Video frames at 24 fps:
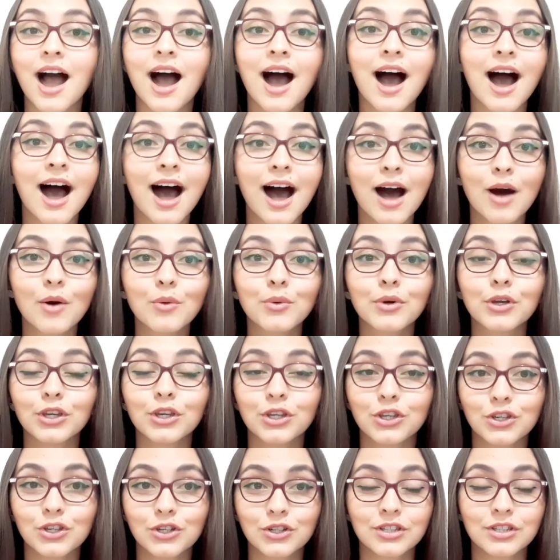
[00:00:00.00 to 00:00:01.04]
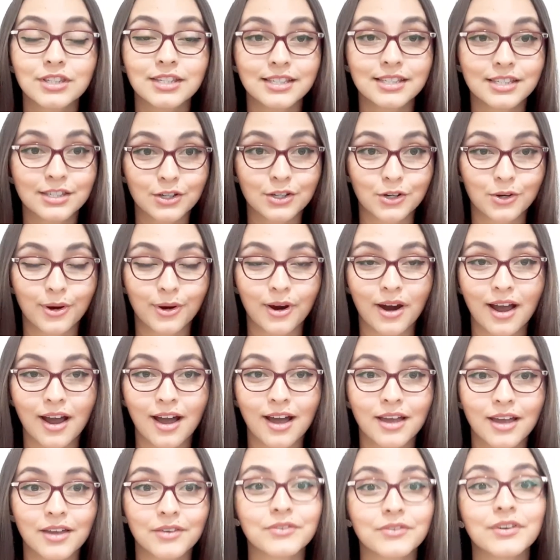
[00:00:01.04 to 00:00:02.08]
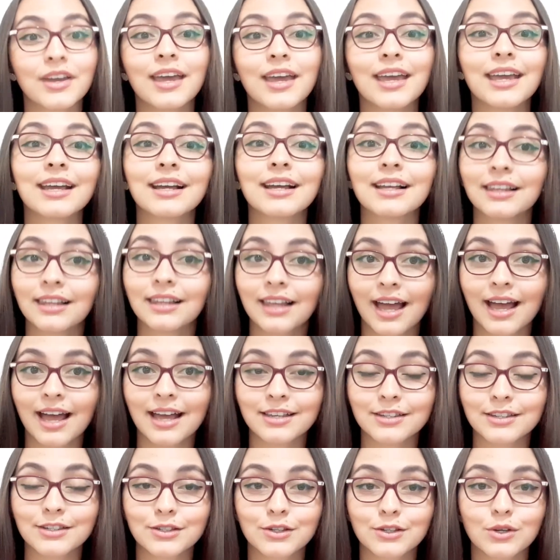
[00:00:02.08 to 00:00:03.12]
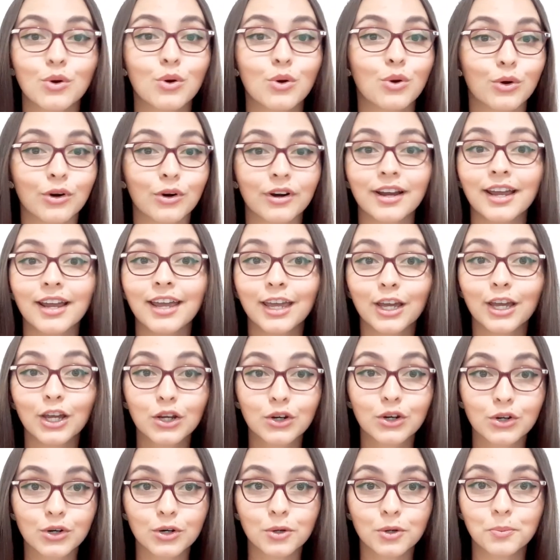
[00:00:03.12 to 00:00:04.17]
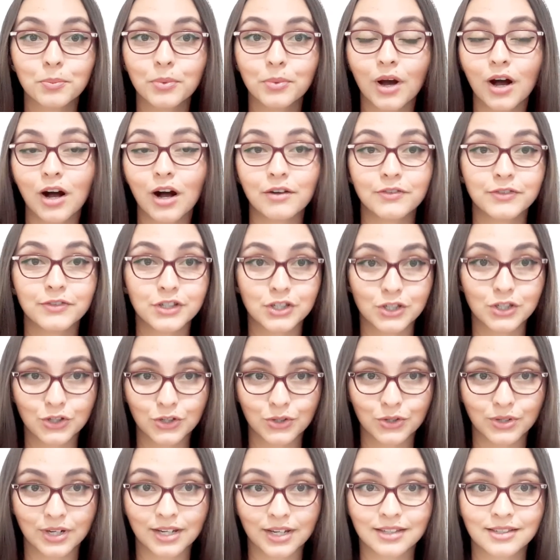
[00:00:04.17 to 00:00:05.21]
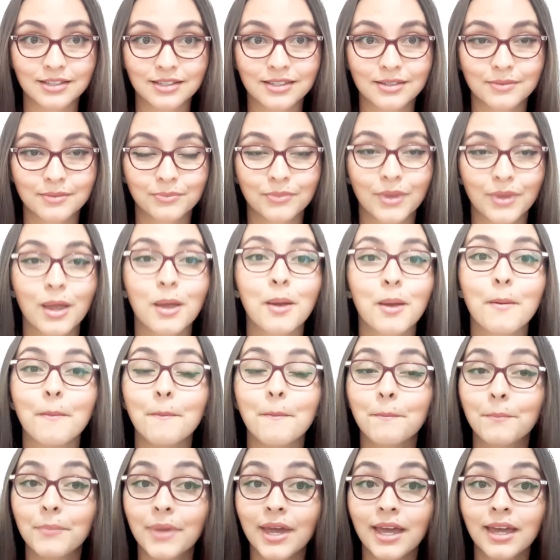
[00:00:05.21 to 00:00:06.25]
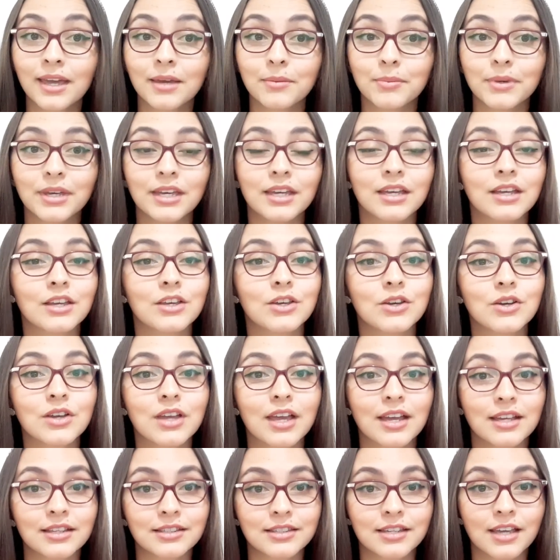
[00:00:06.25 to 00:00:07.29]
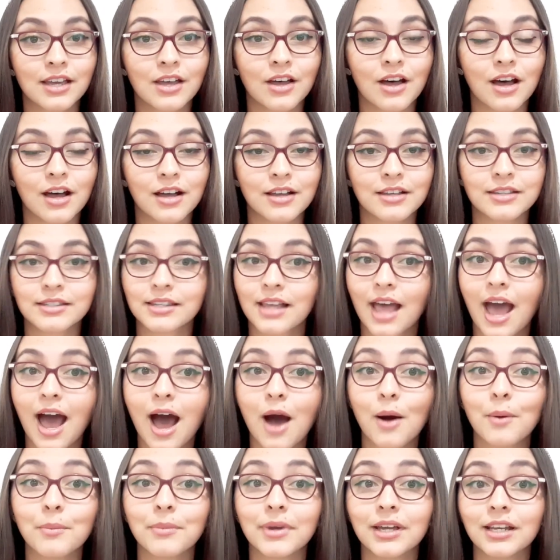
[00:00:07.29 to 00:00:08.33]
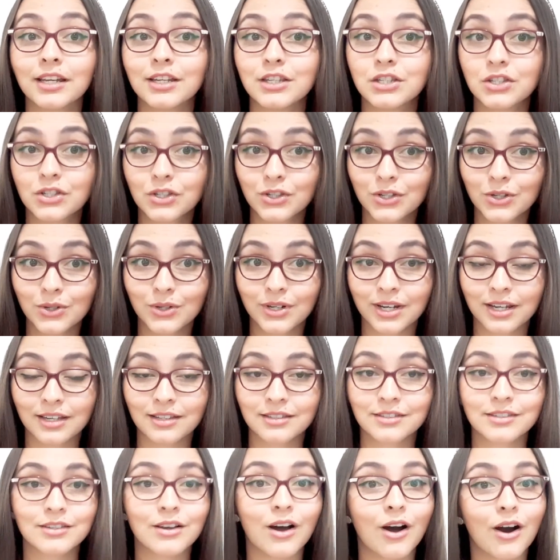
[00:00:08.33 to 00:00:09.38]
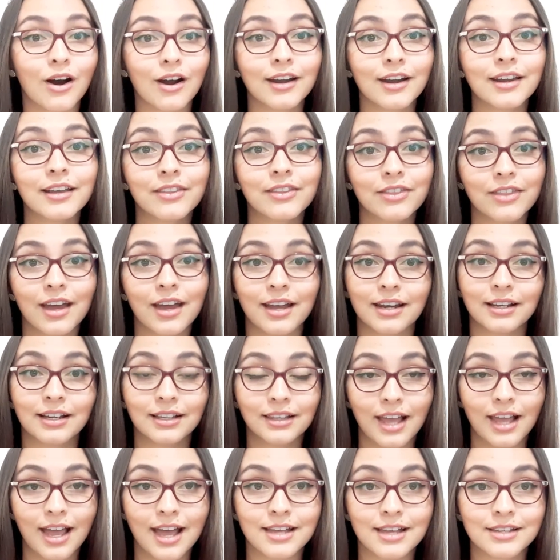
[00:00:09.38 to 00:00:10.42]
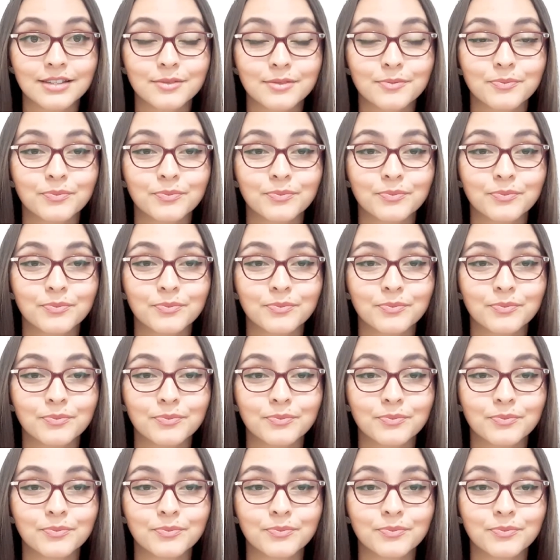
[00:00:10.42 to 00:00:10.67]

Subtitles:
How would you describe a class or a group of students? Maybe you can tell us how many students are in that class.